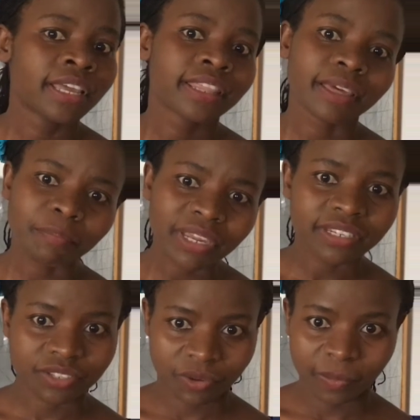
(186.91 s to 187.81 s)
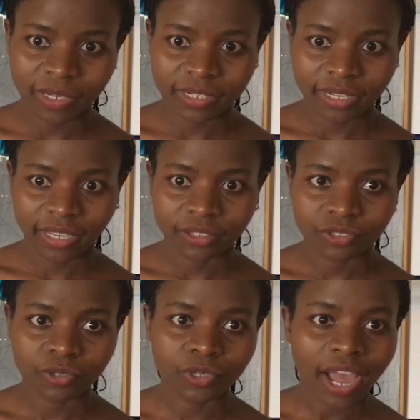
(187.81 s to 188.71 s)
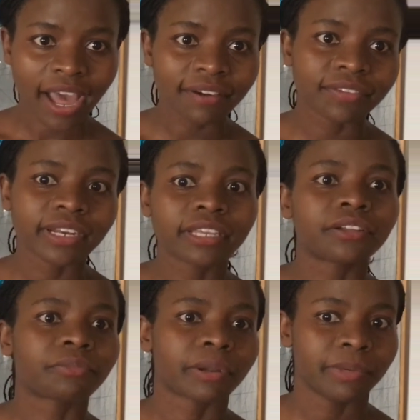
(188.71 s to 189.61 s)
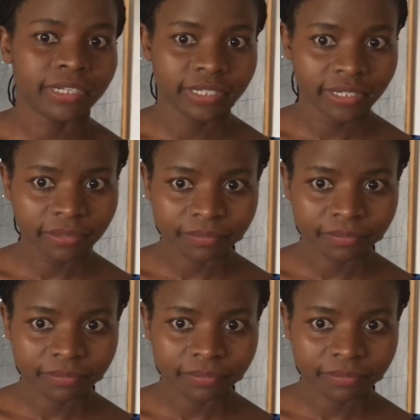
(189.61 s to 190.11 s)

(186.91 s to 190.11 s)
they're being discriminated against should have a legal remedy